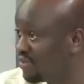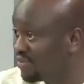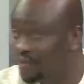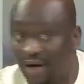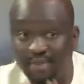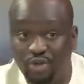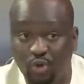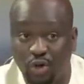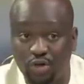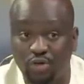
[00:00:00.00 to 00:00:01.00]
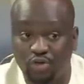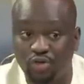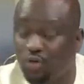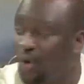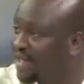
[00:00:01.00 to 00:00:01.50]
for him to continue to
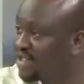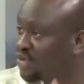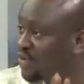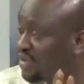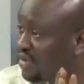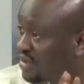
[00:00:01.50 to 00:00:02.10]
do what he's doing.